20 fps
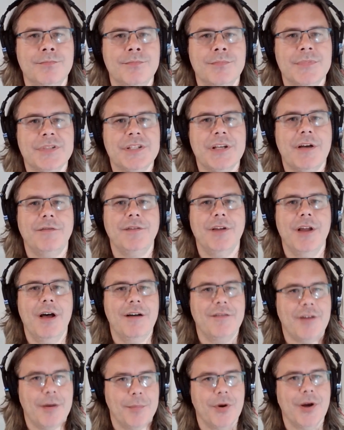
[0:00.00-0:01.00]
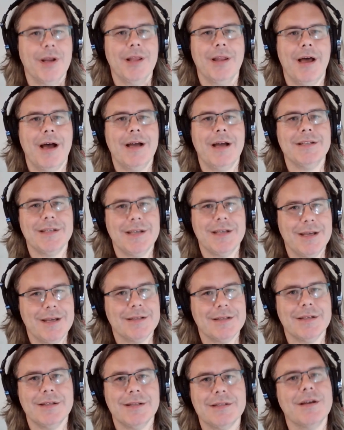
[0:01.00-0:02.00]
Self-love, I'm realizing,
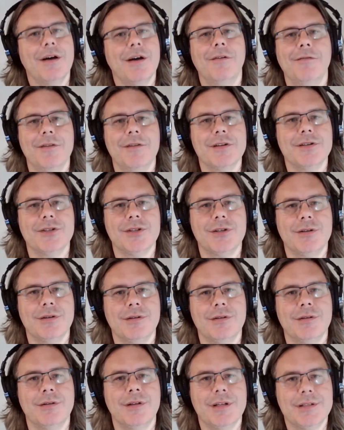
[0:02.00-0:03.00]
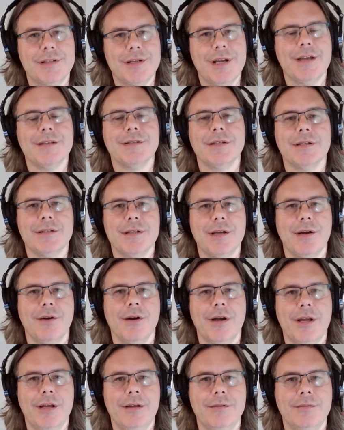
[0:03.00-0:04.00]
isn't selfish. It's
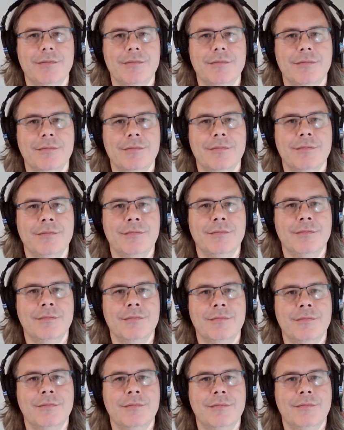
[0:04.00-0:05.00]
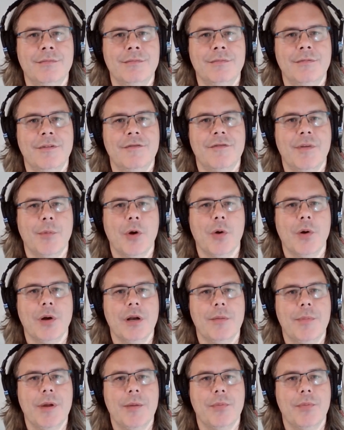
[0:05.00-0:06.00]
necessary. If I'm going to be